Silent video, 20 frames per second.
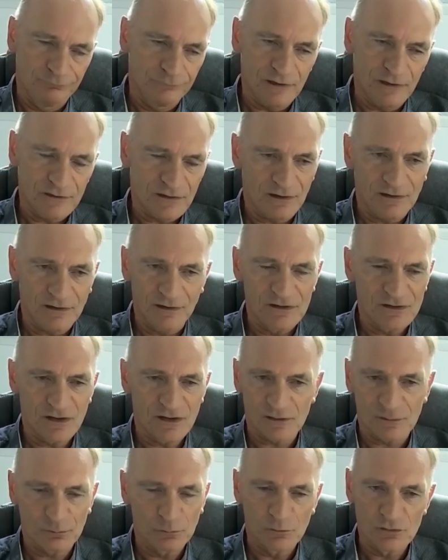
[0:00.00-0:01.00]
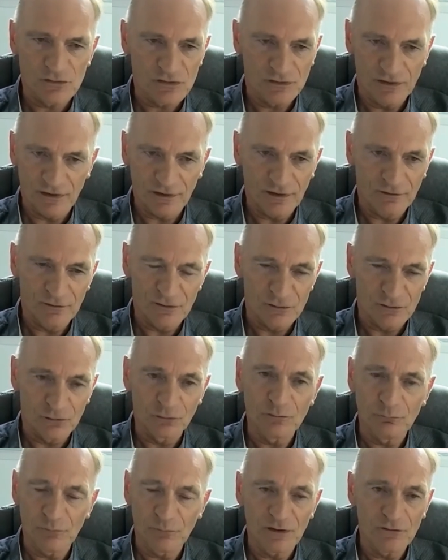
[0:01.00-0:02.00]
it's a cliche, I suppose, that you're in the
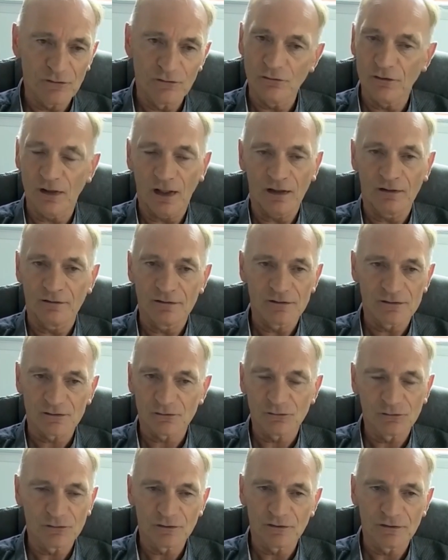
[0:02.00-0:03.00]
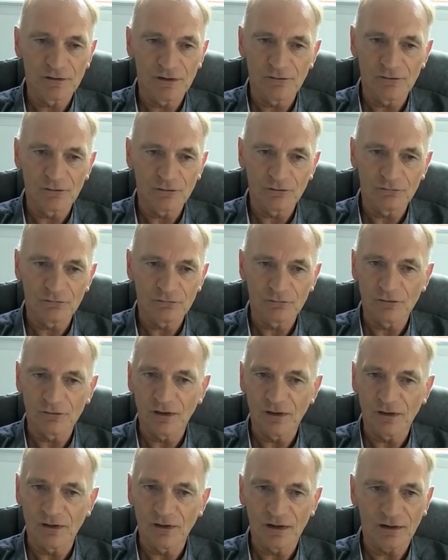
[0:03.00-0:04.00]
zone, but you do get in the zone and you don't
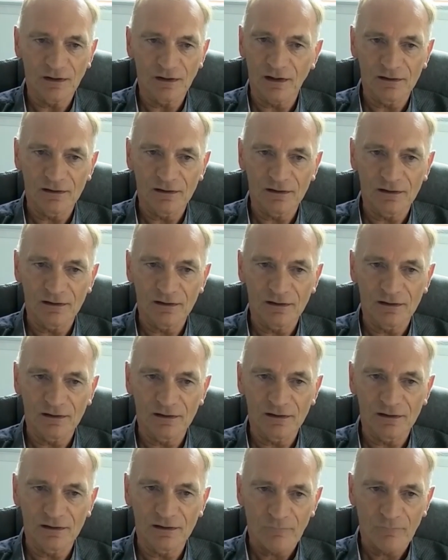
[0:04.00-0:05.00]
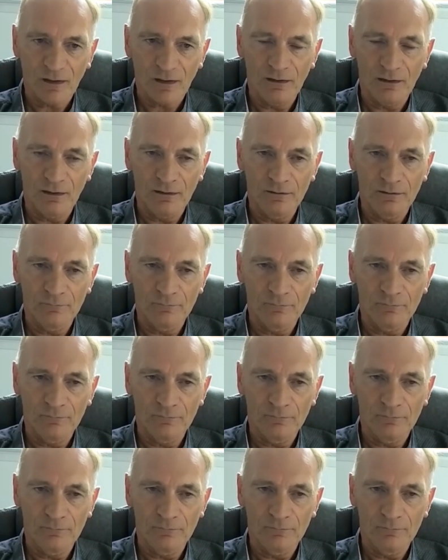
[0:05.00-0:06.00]
realise,
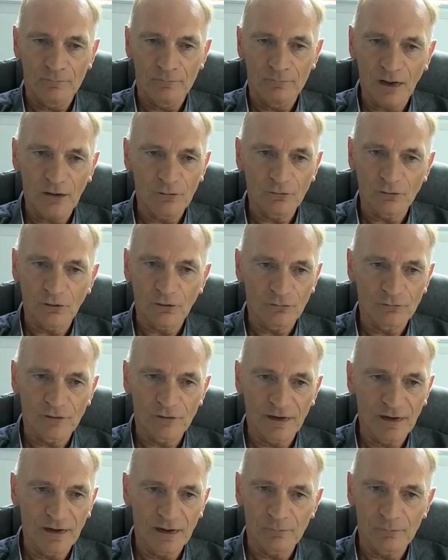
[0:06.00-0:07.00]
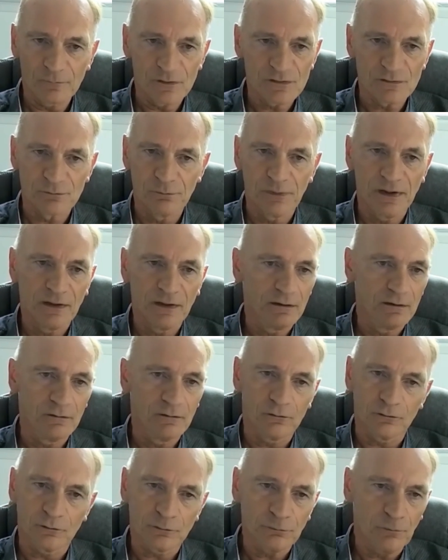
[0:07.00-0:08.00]
how long the game has been
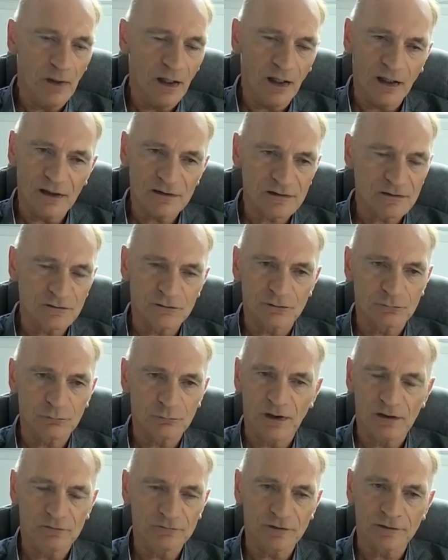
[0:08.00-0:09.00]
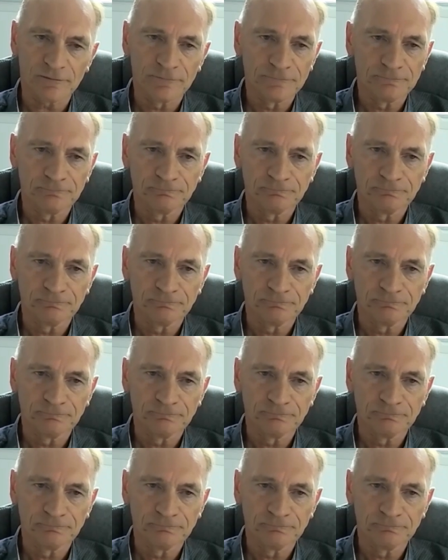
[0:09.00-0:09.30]
or passed or whatever.